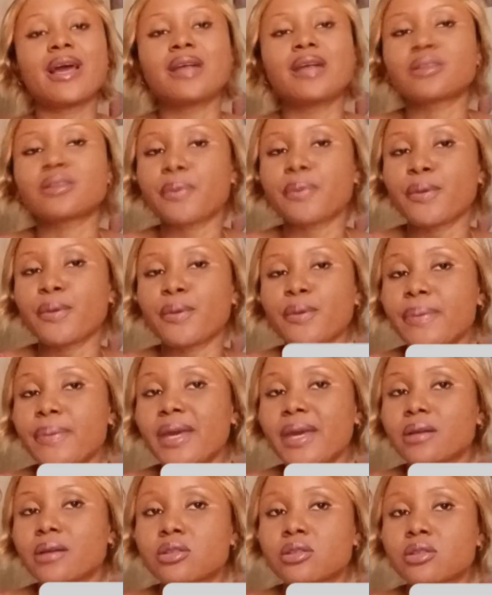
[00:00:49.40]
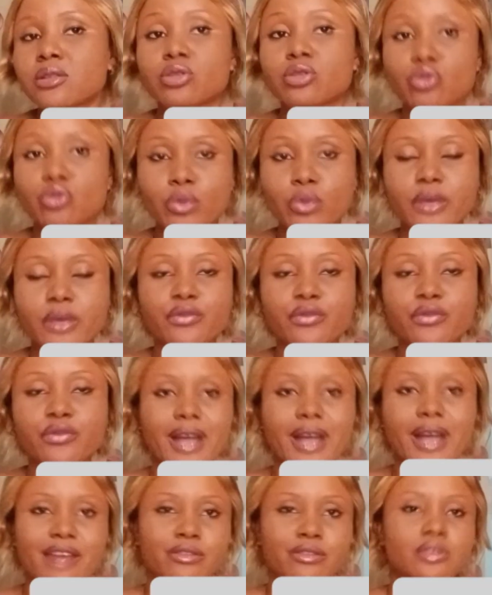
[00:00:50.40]
it's for your baby girl to grow if you
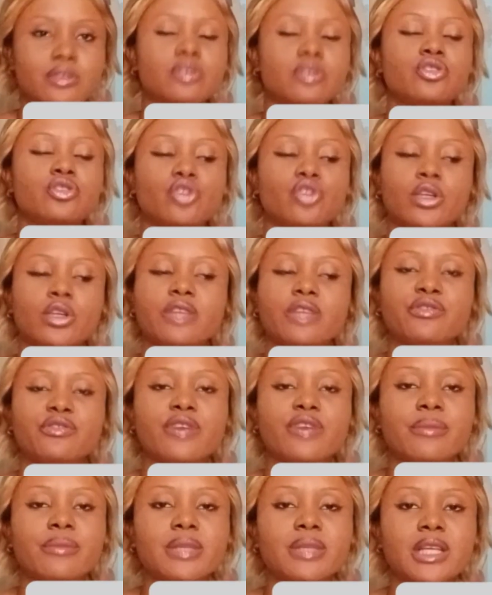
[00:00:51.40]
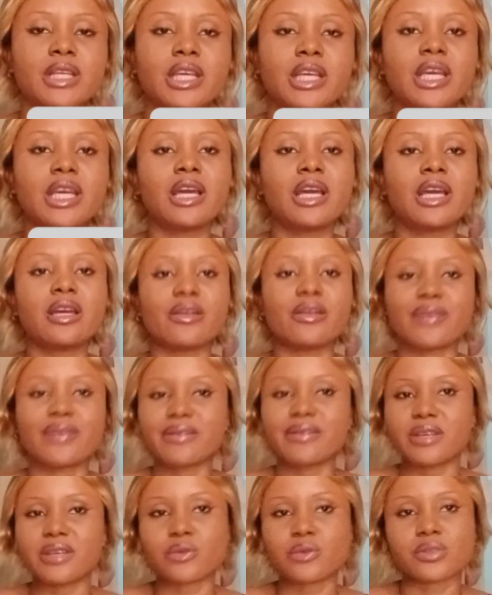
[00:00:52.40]
haven't, to join the family. If you
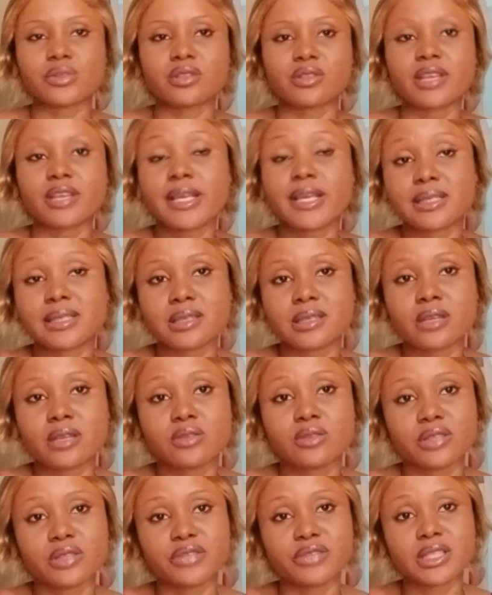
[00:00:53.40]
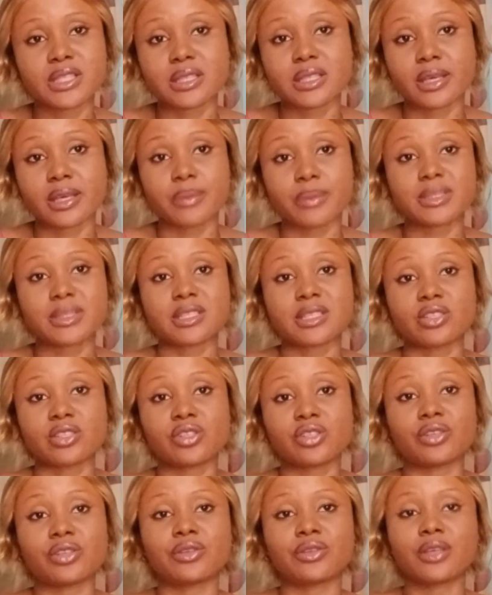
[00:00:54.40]
have any question, don't hesitate to leave it in the comment
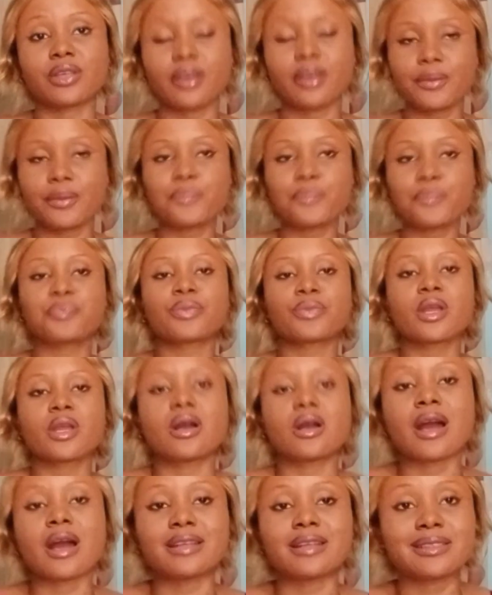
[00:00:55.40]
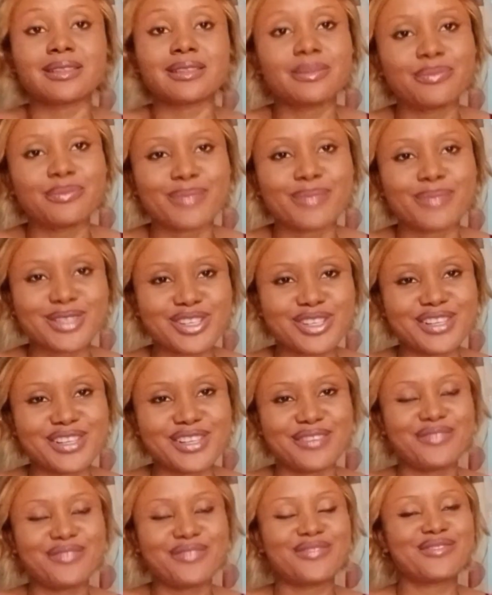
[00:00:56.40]
section, okay? And make sure you
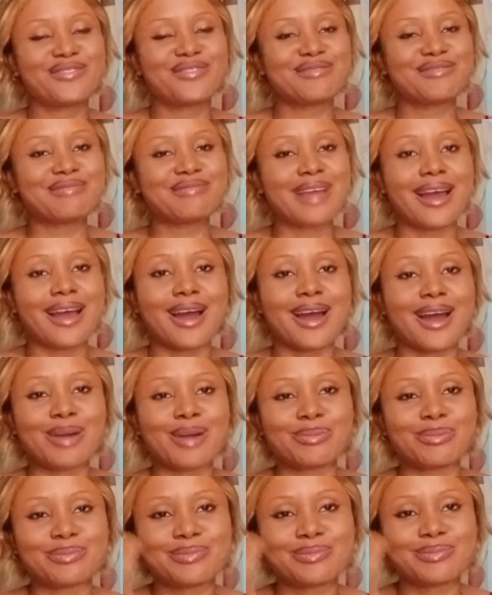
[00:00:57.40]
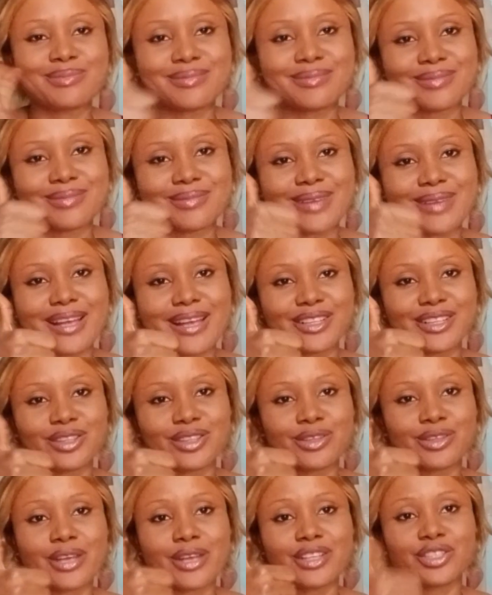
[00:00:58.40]
leave
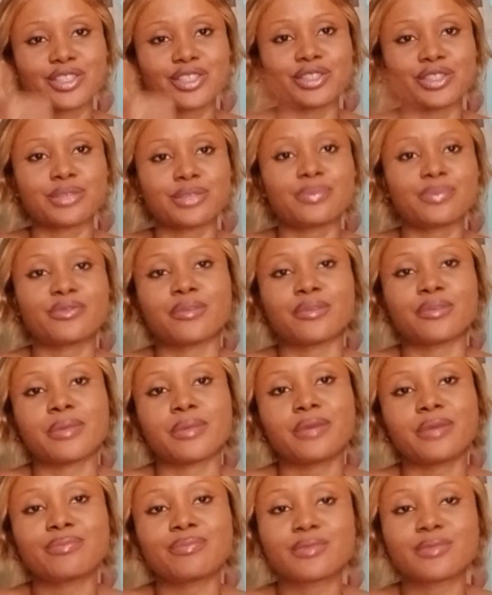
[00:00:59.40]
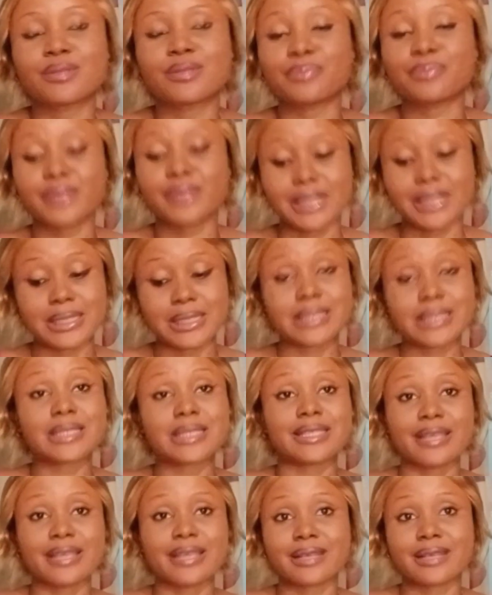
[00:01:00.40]
a turn up for me, please.
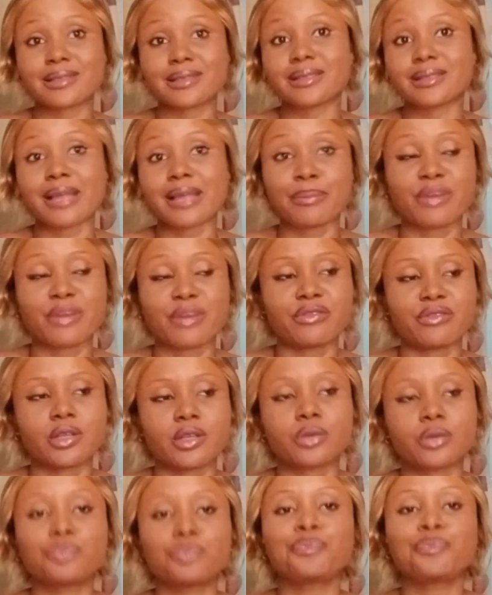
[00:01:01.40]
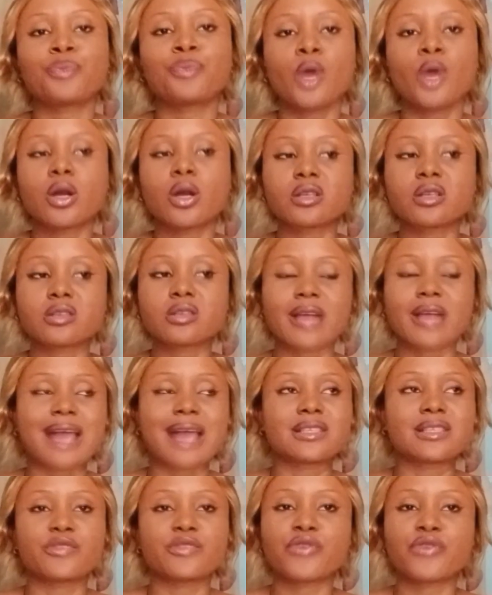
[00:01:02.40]
Yes, like my video. Okay, so
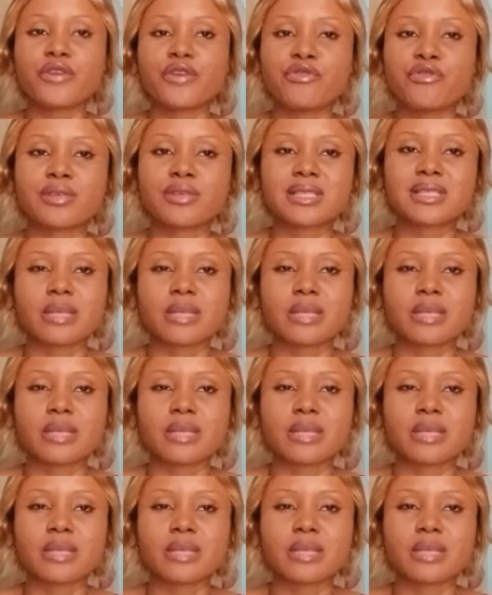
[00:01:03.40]
guys, the very first